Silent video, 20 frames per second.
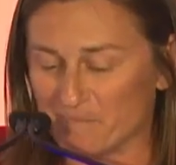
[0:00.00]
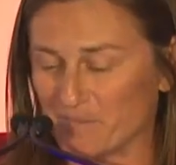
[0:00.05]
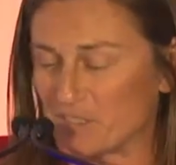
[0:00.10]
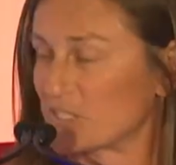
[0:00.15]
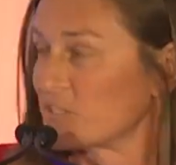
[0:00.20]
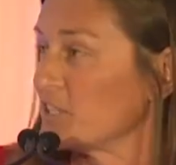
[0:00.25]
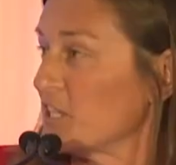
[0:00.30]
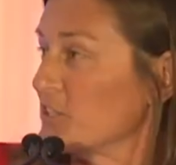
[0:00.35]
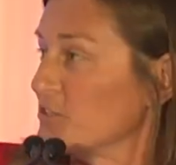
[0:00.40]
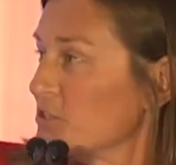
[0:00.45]

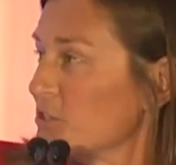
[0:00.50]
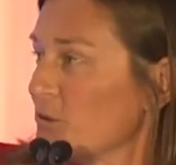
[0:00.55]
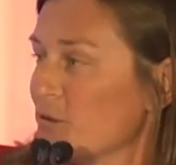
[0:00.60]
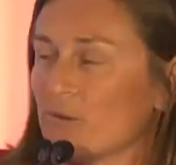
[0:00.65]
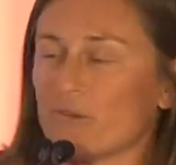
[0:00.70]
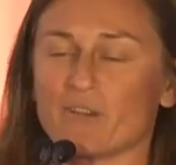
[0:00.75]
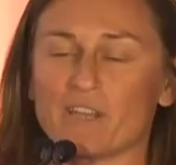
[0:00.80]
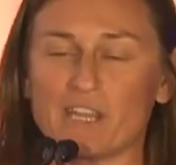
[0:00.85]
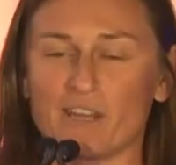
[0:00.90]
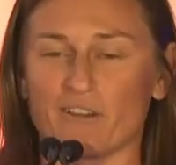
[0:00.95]
just as
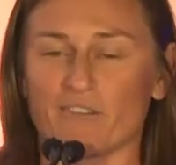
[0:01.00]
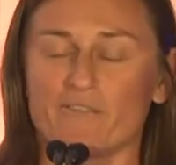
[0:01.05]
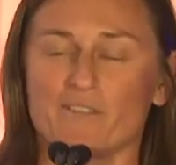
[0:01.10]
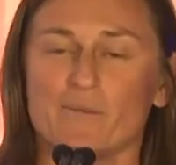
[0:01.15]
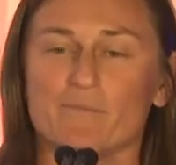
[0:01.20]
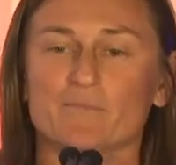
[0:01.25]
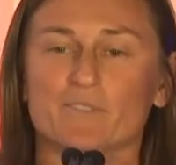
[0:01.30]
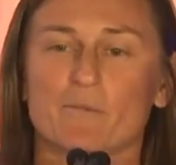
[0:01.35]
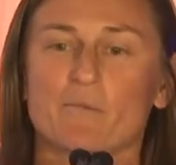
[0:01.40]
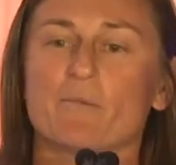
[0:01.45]
you hear
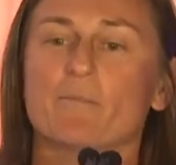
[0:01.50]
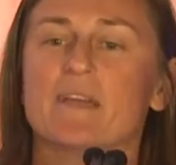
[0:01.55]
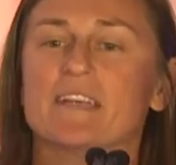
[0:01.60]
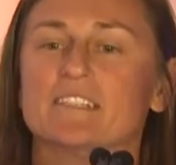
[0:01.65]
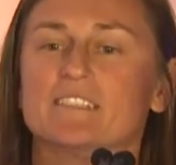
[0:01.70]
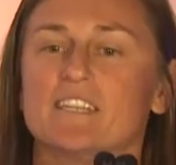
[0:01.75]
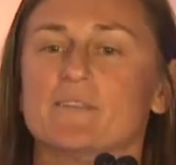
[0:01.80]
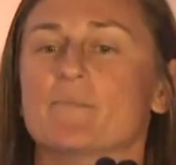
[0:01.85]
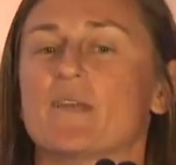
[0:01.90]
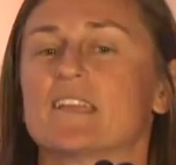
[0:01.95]
from some of my
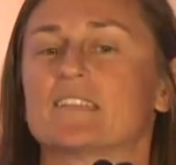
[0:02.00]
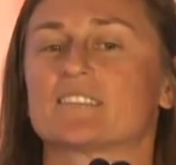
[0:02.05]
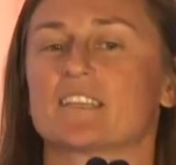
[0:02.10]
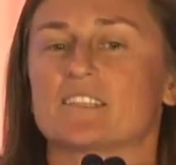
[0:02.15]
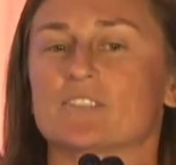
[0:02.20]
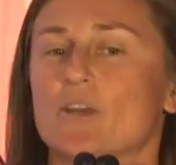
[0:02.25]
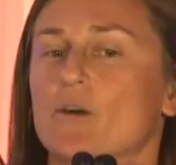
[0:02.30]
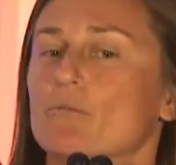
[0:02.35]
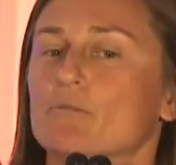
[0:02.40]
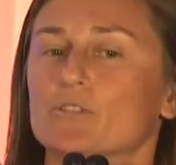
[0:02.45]
teammates,
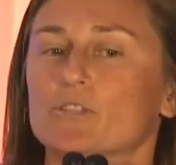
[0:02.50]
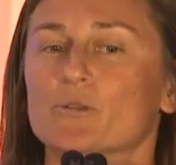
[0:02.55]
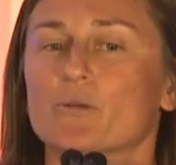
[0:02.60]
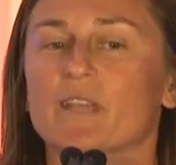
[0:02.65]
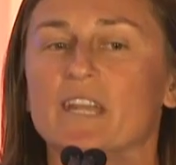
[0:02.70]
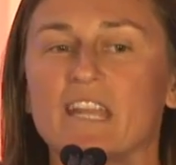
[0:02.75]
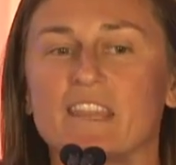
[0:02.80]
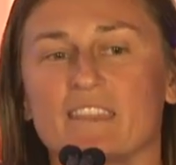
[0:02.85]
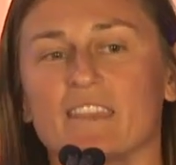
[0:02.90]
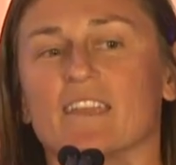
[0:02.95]
I don't do
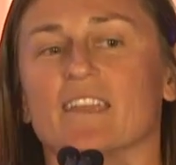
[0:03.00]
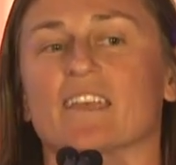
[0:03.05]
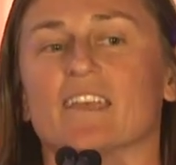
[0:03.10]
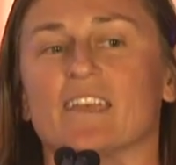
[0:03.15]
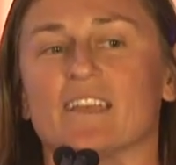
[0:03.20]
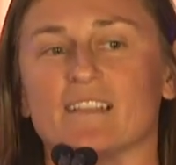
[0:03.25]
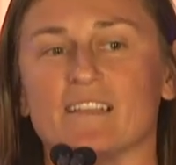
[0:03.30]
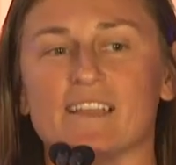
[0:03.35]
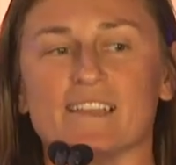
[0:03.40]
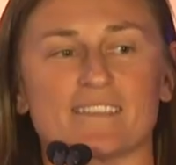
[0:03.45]
anything
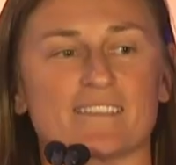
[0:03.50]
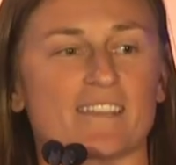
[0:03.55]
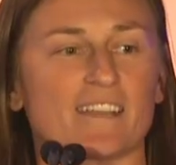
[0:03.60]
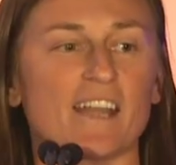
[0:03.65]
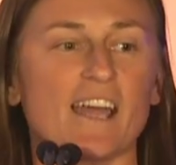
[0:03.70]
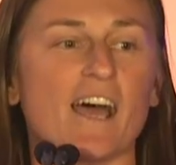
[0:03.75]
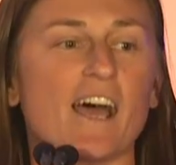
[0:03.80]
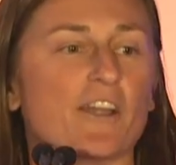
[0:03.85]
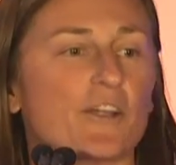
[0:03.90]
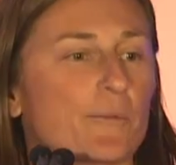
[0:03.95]
at less than
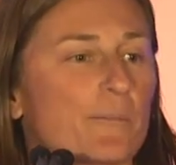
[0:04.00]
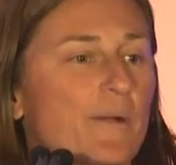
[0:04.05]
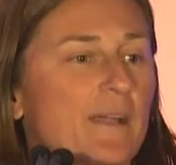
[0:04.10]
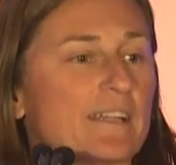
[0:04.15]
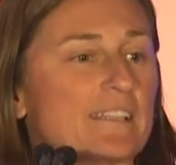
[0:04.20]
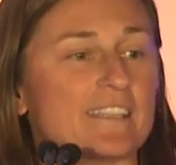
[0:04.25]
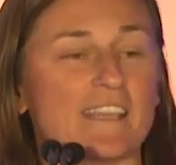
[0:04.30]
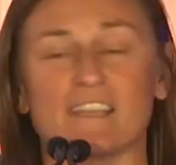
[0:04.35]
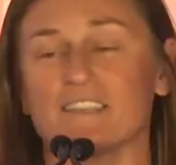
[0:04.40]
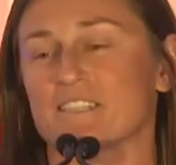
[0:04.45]

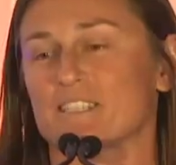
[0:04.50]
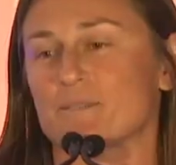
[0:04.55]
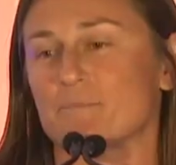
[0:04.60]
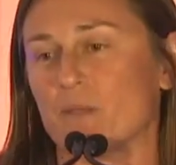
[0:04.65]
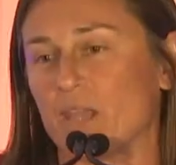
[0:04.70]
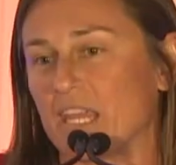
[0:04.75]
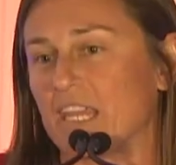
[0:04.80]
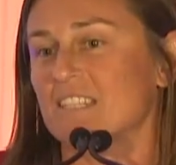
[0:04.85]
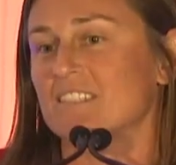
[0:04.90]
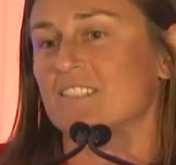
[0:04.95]
100%
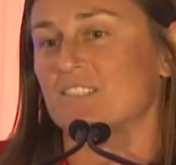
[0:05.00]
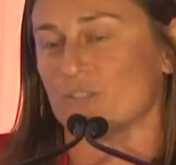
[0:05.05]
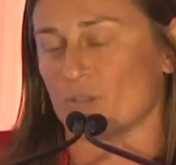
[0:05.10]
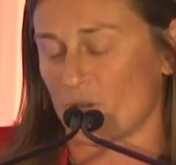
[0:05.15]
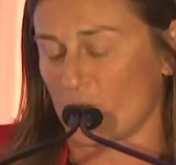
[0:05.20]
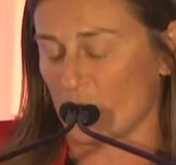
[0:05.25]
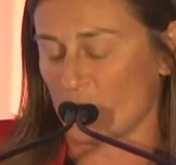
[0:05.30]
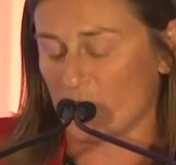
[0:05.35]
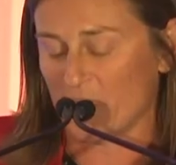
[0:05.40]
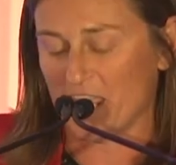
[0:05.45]
speed.
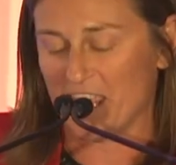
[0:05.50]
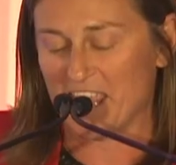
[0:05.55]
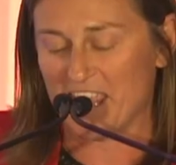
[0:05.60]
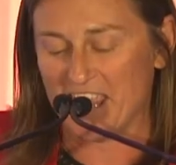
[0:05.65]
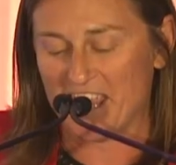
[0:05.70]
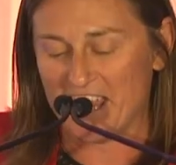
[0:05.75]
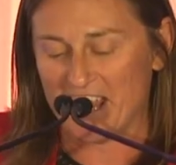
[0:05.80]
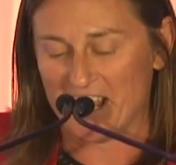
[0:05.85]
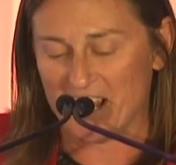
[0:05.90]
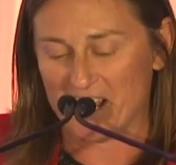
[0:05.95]
So
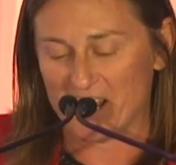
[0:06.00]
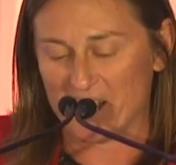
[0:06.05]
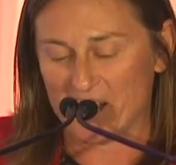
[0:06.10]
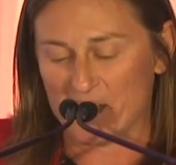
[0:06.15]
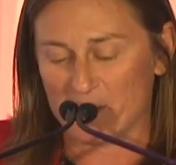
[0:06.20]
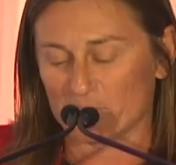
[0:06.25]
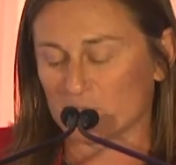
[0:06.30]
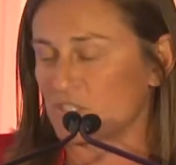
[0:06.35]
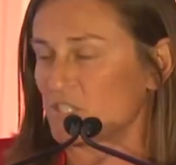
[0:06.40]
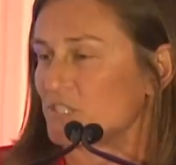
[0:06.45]

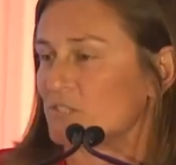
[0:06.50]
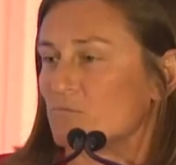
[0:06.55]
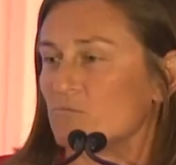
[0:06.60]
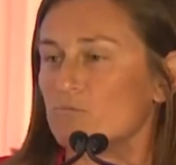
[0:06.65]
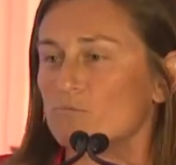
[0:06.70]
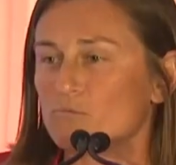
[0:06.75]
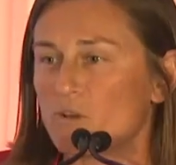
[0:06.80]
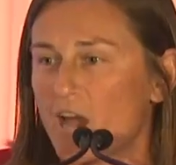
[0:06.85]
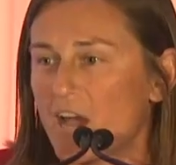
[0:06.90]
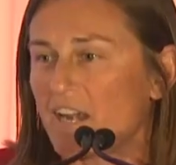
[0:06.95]
just
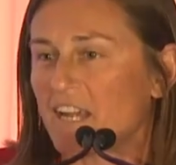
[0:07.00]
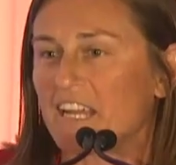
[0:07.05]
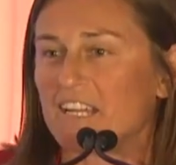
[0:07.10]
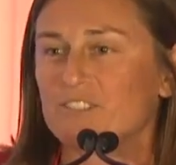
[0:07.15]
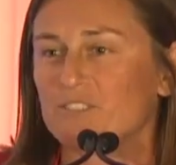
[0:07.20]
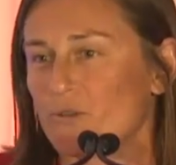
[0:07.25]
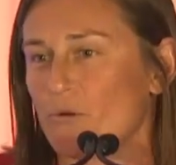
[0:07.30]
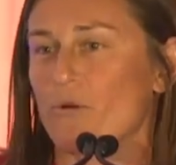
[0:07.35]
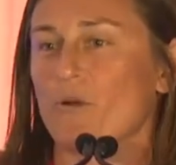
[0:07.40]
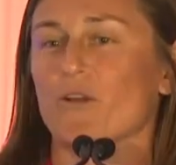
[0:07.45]

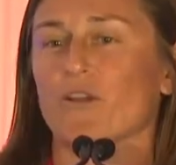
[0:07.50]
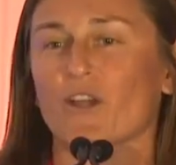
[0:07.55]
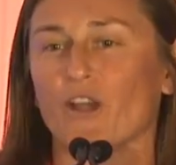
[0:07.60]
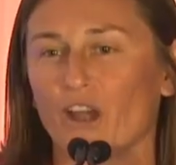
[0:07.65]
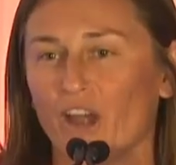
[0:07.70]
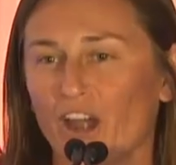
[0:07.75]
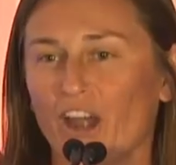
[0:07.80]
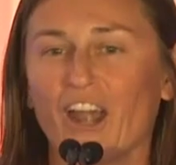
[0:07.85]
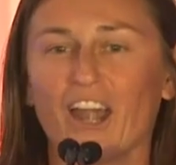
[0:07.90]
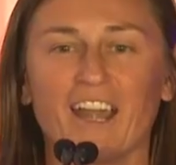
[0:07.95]
running toward
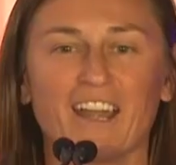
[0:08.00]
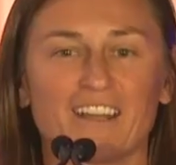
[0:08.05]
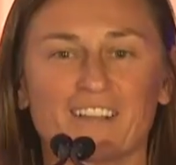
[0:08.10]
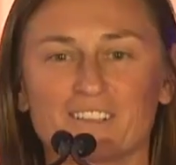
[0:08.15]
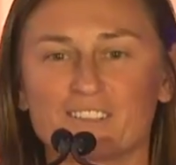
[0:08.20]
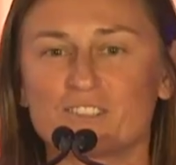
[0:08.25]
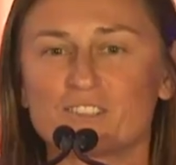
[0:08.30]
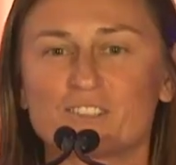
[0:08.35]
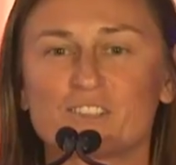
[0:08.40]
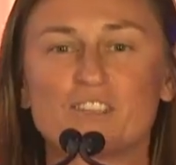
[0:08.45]
her,
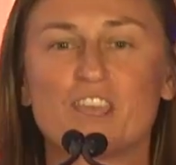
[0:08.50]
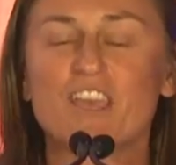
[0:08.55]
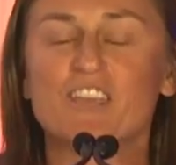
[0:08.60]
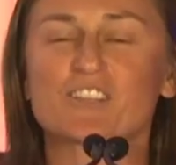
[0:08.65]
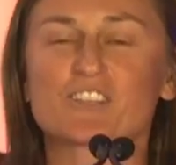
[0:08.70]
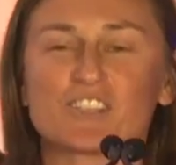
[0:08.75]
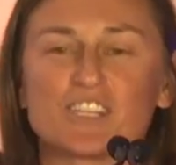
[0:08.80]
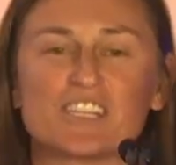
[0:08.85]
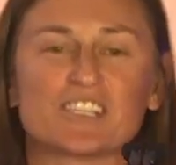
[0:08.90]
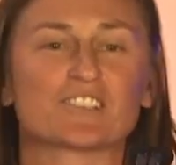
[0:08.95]

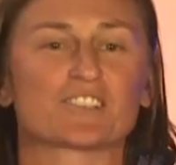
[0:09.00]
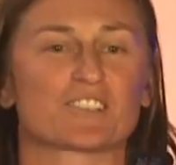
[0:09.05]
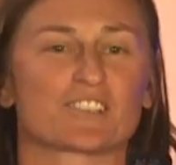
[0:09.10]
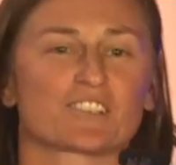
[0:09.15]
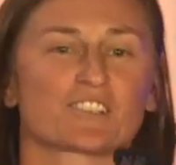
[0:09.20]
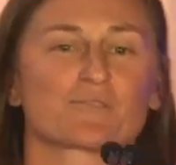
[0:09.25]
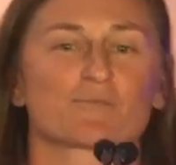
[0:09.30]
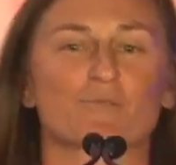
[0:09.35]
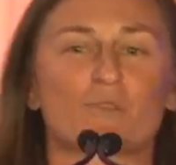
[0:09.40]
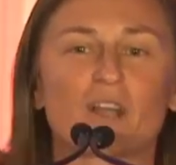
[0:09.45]
she's
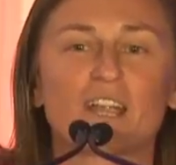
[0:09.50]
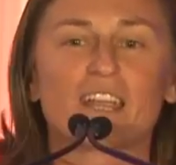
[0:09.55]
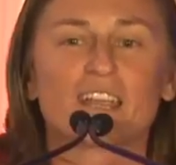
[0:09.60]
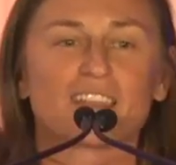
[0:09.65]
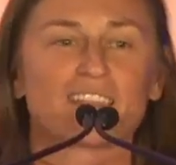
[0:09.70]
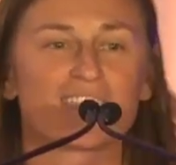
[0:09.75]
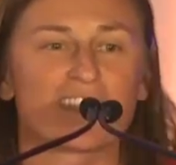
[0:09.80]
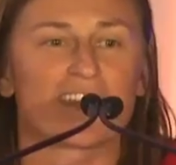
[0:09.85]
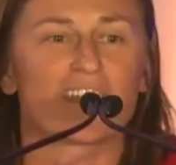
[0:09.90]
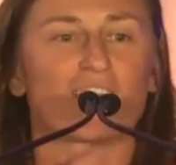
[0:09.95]
just
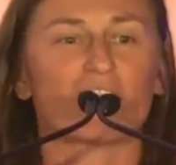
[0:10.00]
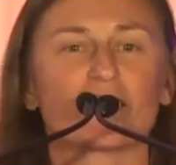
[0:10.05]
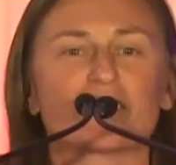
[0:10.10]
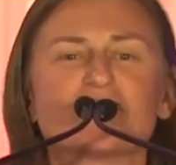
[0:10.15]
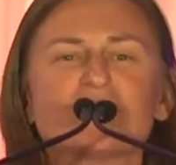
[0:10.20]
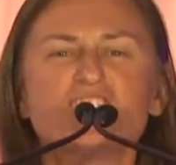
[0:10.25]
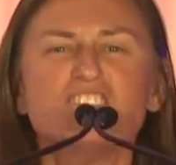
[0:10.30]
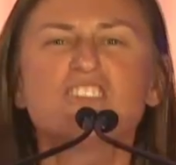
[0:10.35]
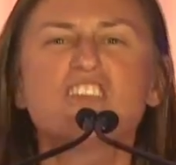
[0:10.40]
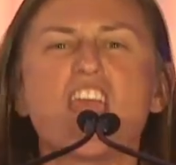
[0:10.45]
right there.
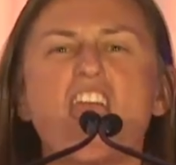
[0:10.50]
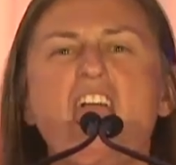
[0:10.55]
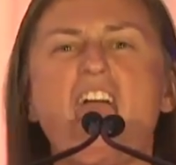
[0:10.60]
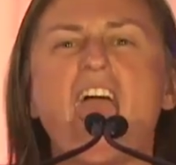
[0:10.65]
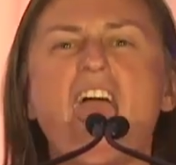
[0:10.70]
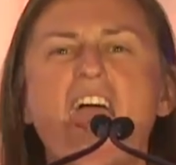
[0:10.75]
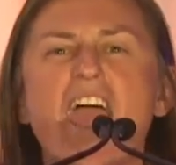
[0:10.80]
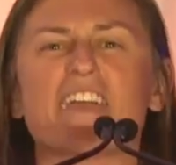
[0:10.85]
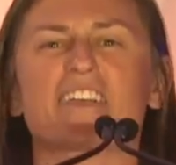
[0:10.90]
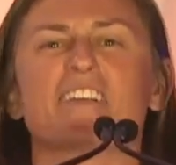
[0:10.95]

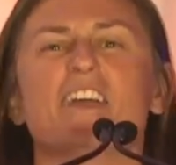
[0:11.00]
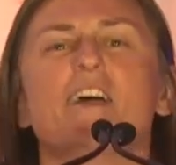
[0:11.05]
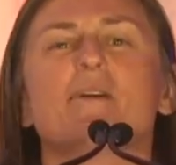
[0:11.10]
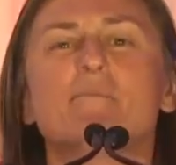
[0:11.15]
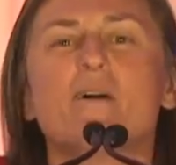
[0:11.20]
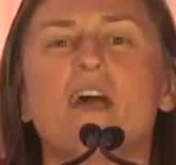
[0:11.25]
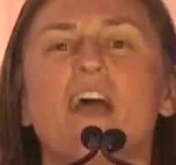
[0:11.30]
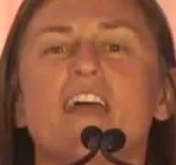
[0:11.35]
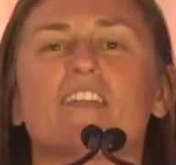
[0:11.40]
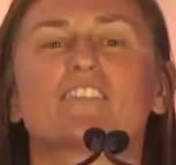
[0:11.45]
Yeah,
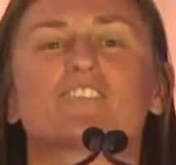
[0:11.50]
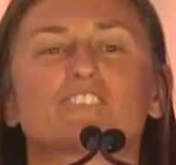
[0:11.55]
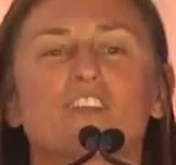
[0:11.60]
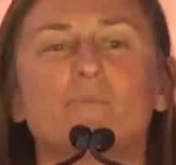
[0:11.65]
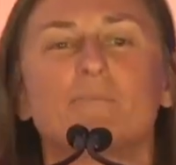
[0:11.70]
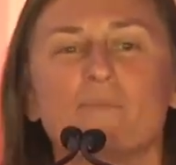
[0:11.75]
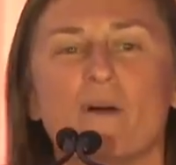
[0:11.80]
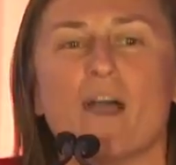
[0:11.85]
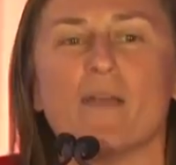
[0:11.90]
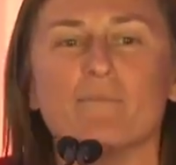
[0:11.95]
come on,
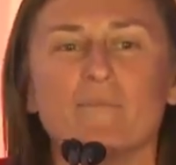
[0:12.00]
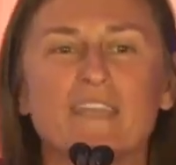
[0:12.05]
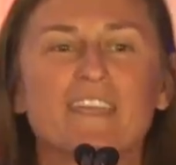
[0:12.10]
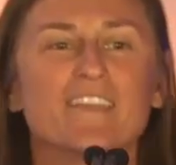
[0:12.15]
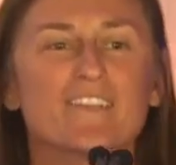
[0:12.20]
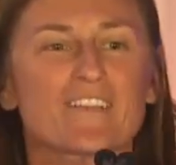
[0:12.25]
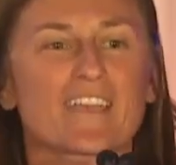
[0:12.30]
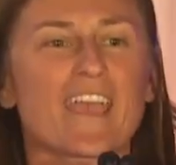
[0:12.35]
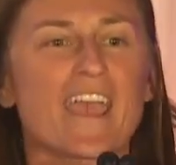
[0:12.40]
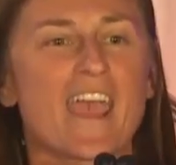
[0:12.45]
jump on
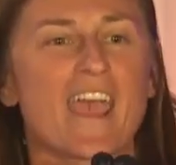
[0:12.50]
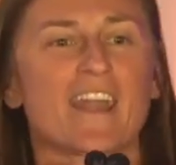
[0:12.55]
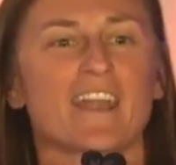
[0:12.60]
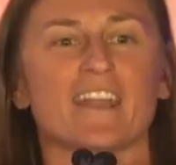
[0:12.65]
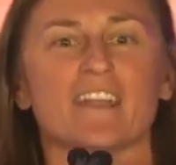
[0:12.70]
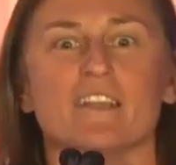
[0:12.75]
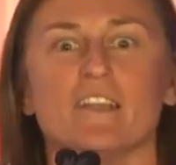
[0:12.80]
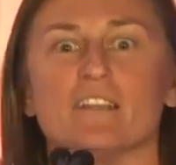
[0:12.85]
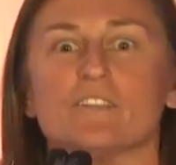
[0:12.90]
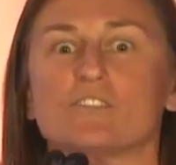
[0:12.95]
me, you can.
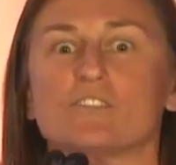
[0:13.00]
And